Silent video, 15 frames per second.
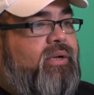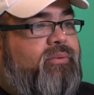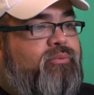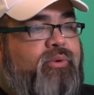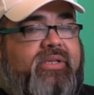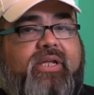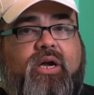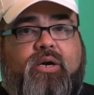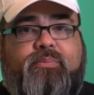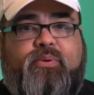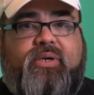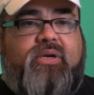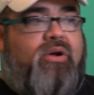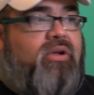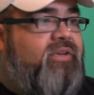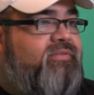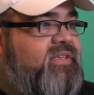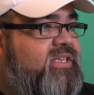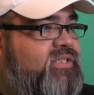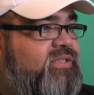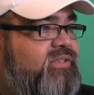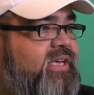when they are putting all of
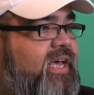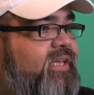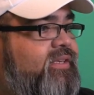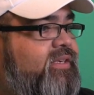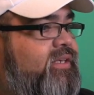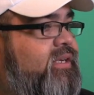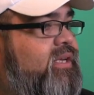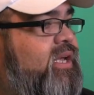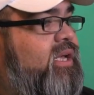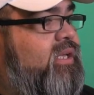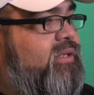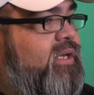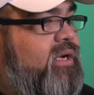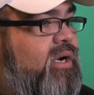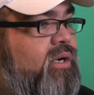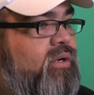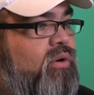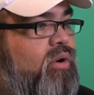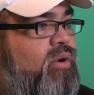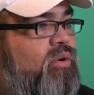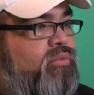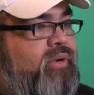these together, they
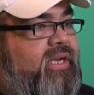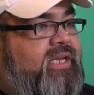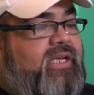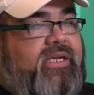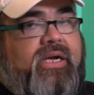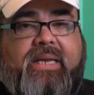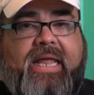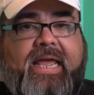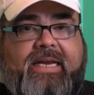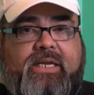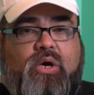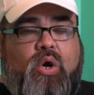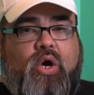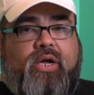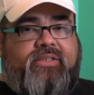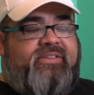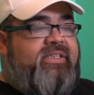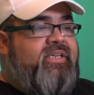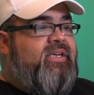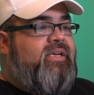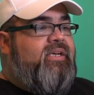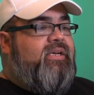are already planning on
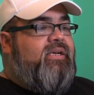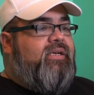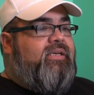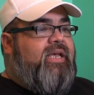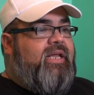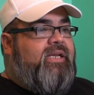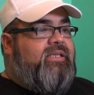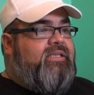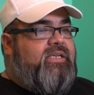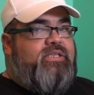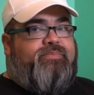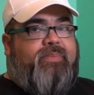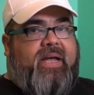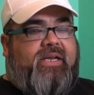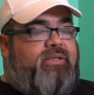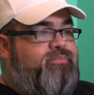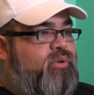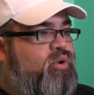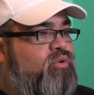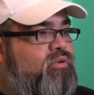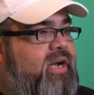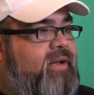getting these pilot
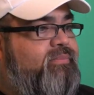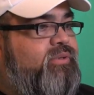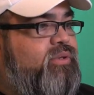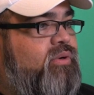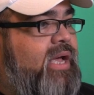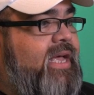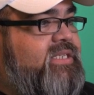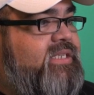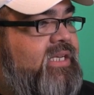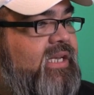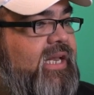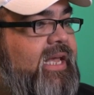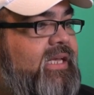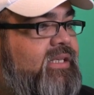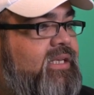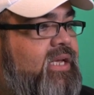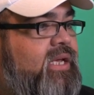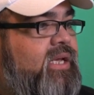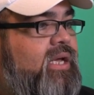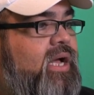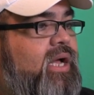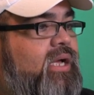program to escalate
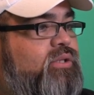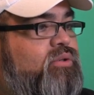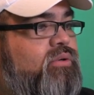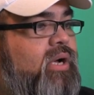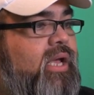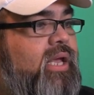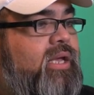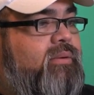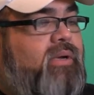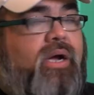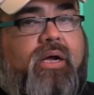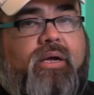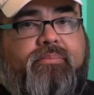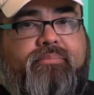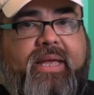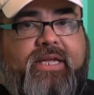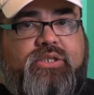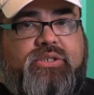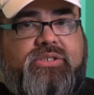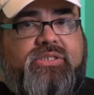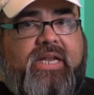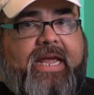to a
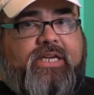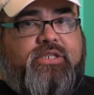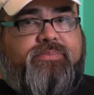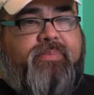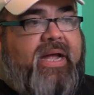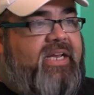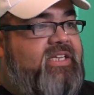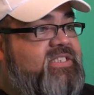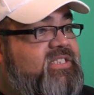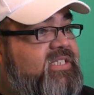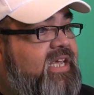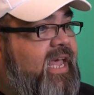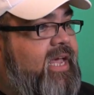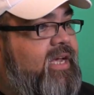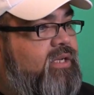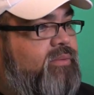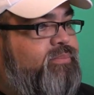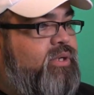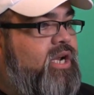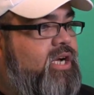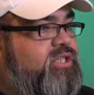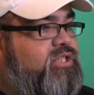bench/pilot scale
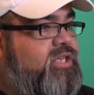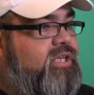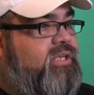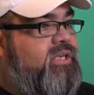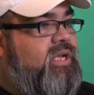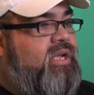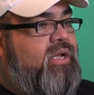production